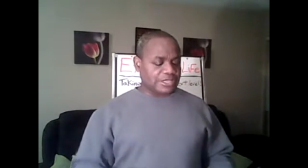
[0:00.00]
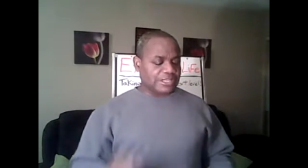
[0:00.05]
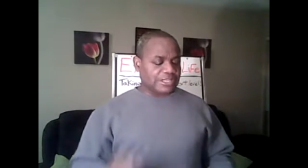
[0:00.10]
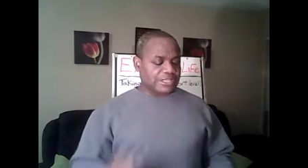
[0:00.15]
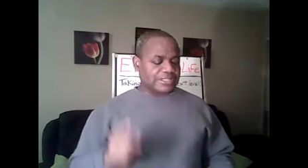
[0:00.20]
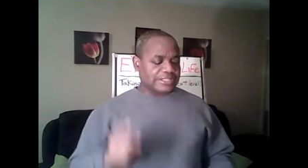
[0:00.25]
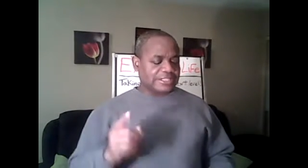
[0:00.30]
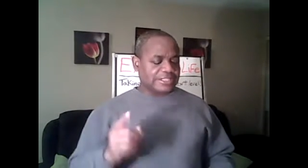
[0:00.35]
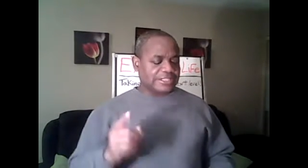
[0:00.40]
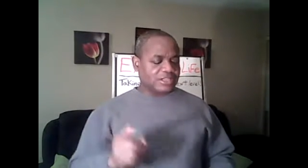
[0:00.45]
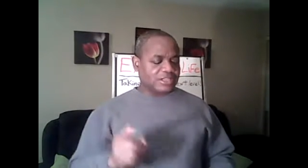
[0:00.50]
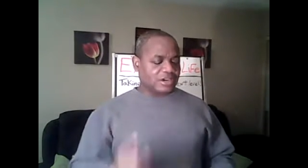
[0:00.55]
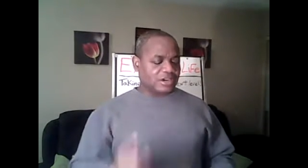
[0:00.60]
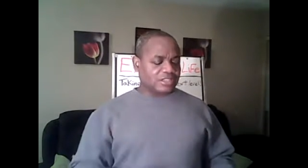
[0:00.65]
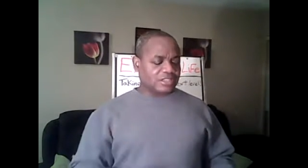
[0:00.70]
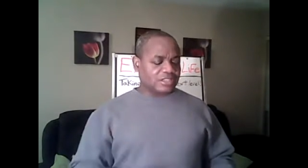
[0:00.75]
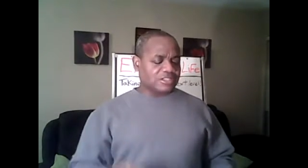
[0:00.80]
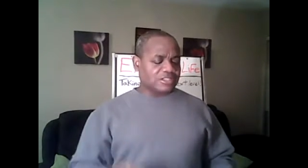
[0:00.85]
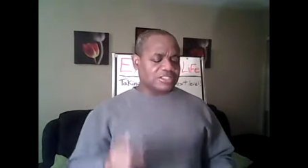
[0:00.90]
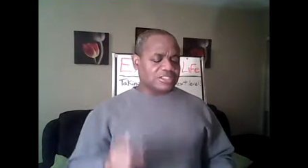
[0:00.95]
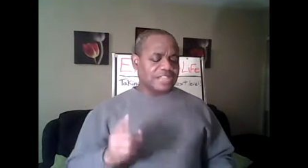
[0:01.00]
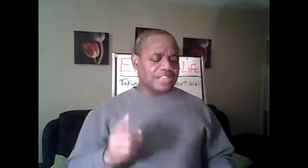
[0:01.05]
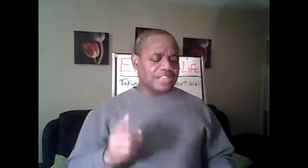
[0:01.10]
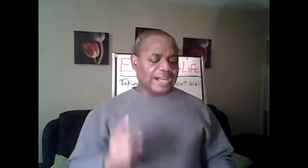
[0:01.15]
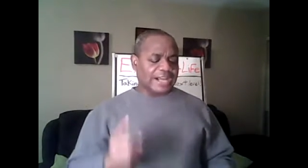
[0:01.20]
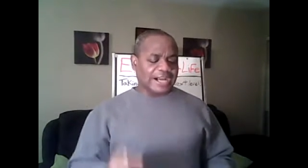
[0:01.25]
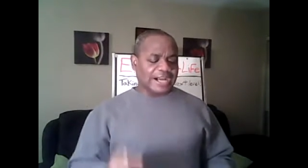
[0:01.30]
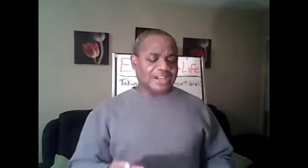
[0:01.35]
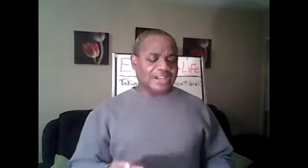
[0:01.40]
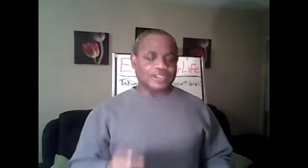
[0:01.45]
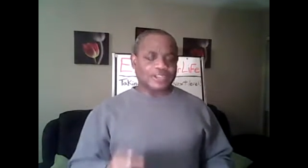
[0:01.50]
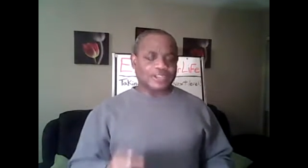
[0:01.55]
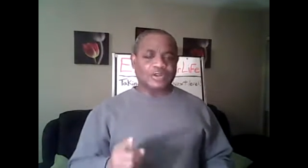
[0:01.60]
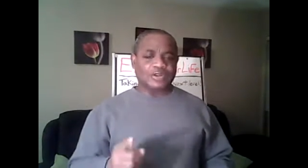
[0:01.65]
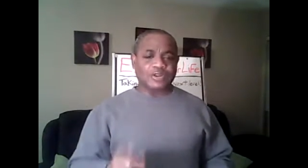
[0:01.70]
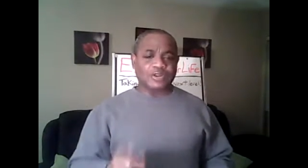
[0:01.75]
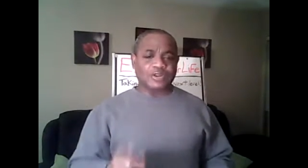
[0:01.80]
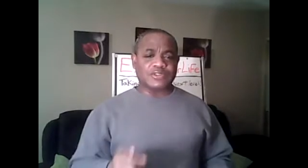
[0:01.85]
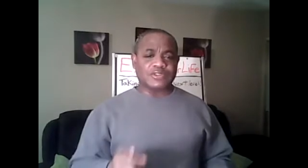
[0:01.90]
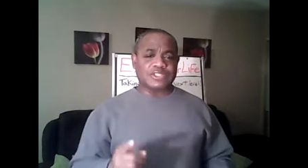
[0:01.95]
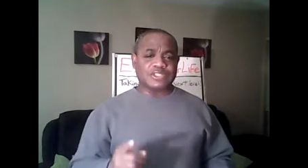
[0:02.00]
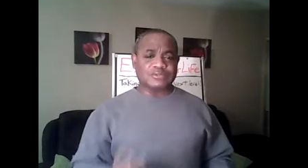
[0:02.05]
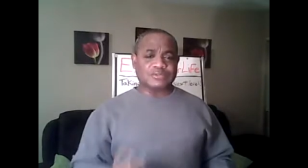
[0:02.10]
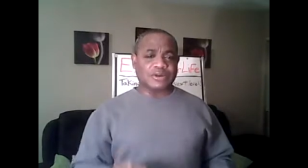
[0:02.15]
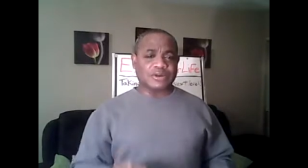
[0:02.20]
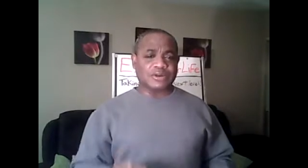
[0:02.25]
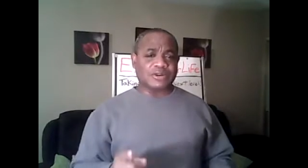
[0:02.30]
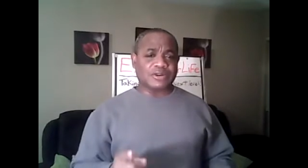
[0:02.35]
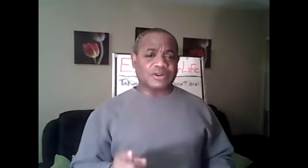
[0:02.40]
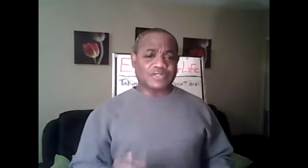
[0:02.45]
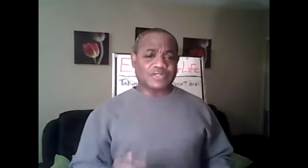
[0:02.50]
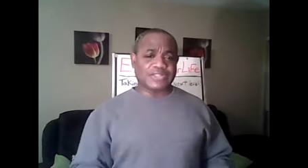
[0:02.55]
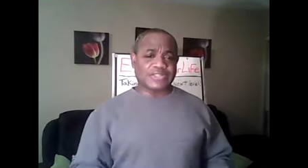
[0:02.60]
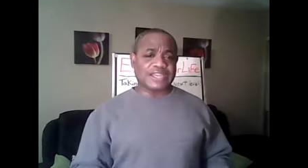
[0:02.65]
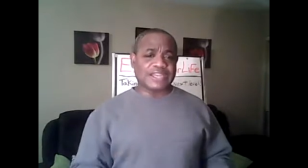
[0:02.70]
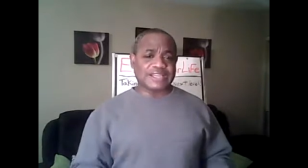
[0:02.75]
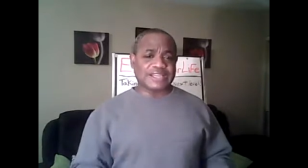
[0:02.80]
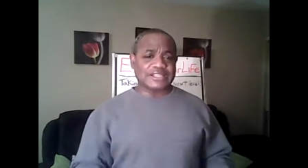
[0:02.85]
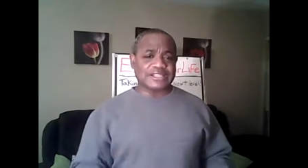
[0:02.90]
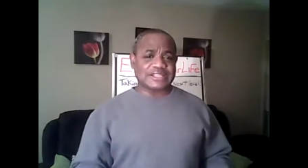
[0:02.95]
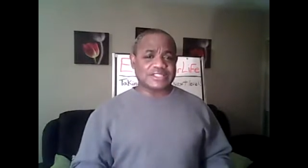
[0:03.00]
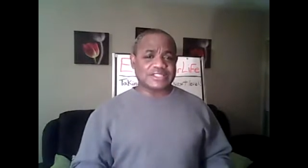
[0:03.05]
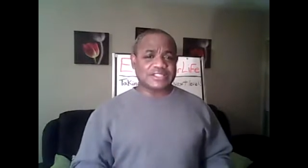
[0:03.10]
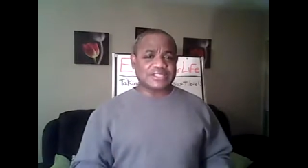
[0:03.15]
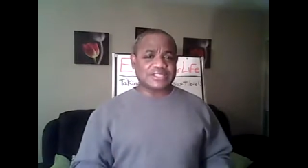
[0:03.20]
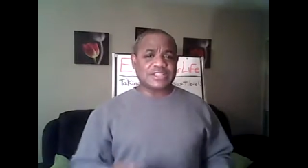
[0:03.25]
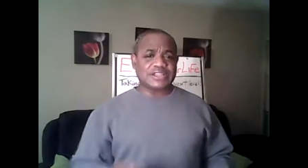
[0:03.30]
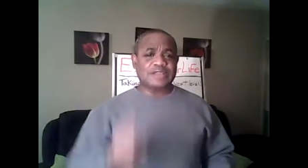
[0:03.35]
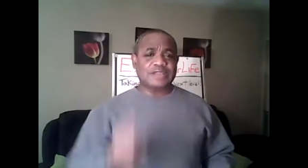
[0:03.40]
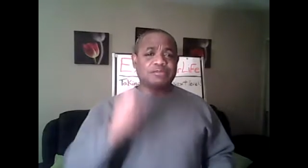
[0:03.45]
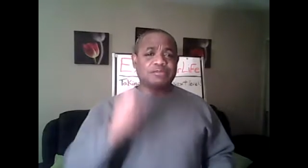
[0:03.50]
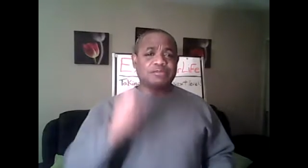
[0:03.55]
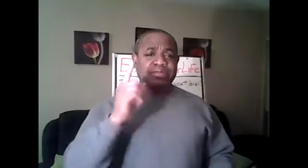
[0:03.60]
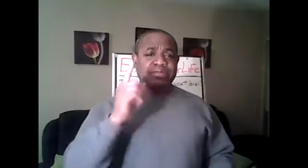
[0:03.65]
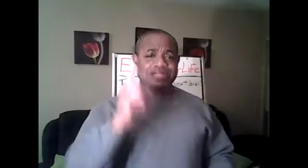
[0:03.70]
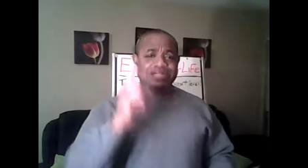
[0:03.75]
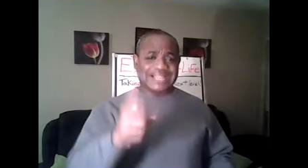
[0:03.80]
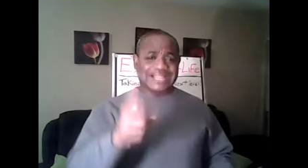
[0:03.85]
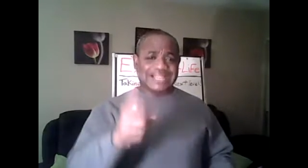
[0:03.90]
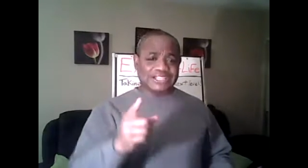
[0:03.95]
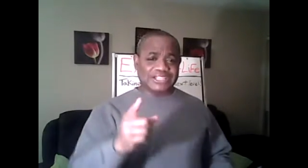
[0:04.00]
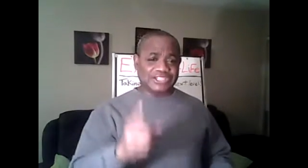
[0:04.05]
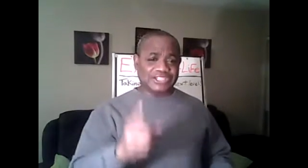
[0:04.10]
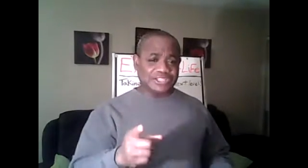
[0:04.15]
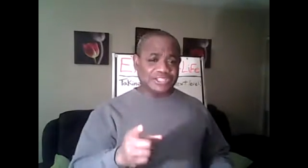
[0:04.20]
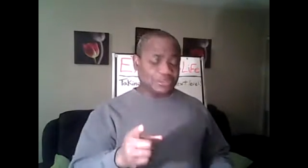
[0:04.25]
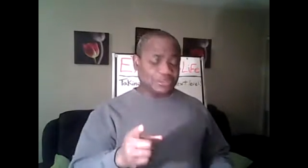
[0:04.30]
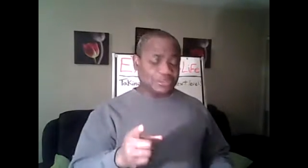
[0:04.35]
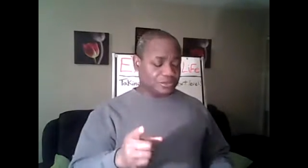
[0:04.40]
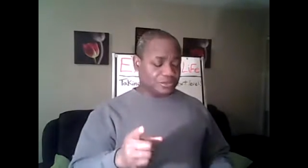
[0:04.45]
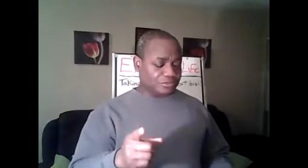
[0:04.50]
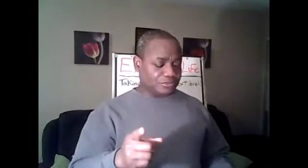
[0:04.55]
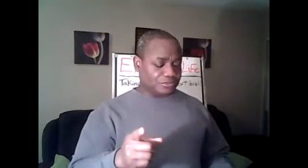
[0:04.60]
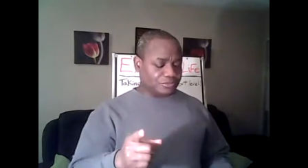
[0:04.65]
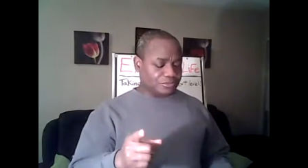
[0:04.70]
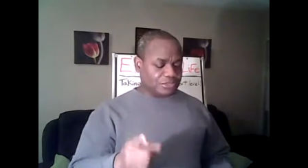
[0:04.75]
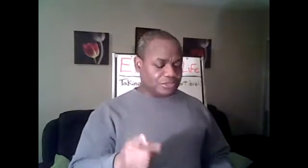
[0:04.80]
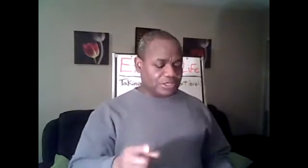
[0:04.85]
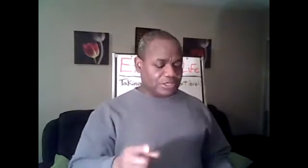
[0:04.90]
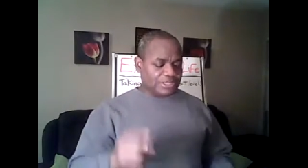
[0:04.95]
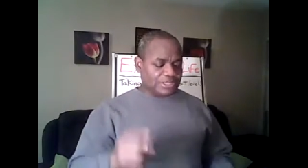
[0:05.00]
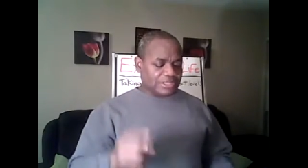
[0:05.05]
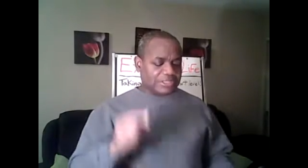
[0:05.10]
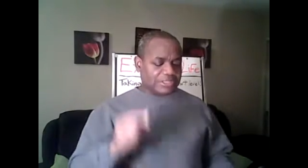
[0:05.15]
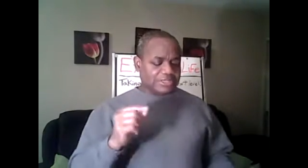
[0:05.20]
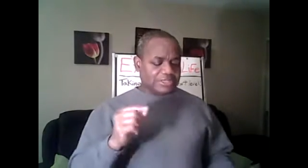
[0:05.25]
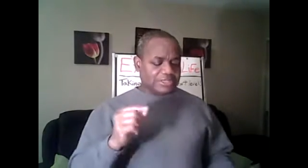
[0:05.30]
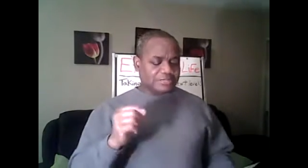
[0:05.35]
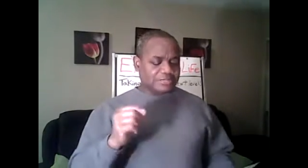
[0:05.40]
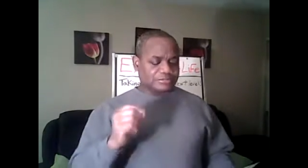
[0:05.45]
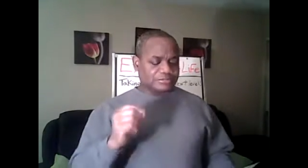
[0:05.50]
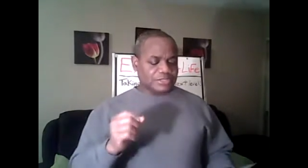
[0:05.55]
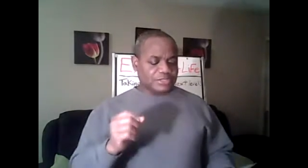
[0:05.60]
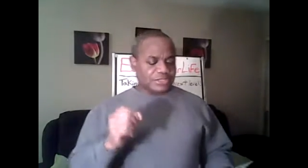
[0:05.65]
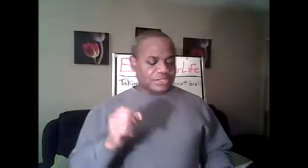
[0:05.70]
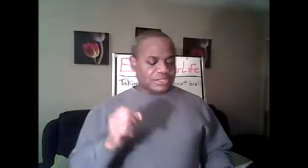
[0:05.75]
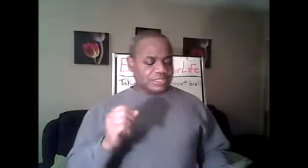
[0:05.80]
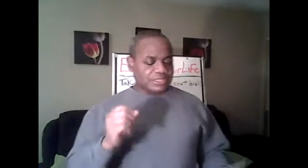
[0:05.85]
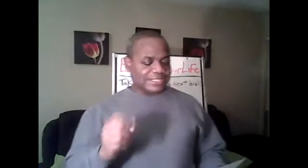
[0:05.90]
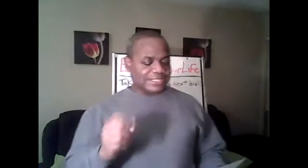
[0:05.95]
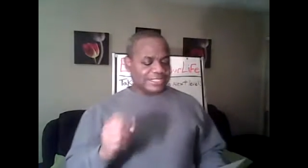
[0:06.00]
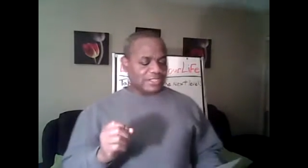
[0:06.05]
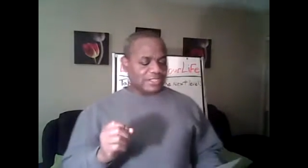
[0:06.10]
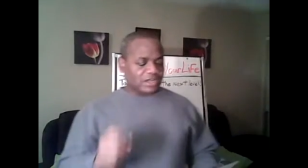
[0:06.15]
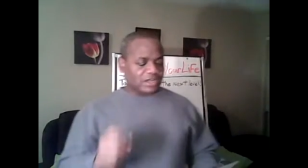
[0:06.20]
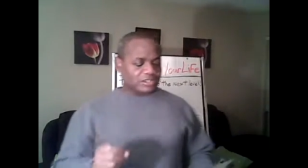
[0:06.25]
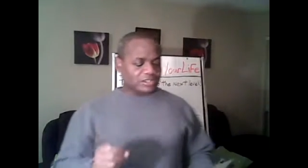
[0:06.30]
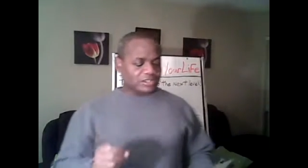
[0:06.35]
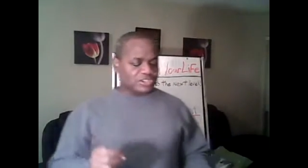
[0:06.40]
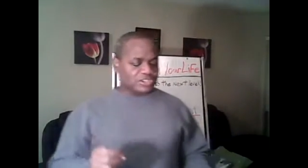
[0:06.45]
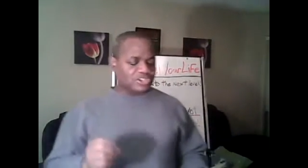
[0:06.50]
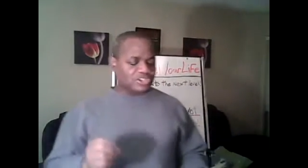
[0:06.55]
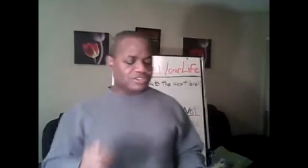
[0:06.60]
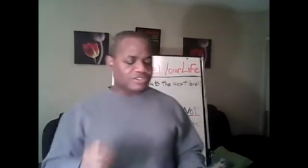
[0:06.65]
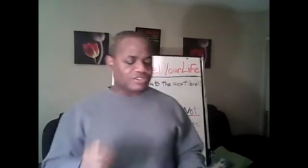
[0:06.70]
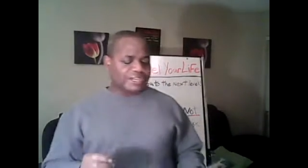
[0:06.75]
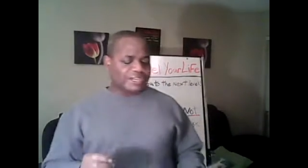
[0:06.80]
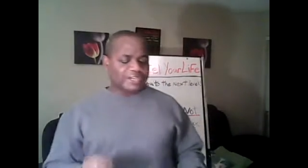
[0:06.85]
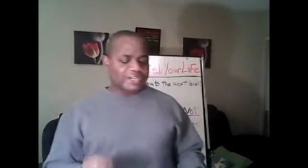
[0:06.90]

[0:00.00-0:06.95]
Let others argue over small things, but not you. Let others cry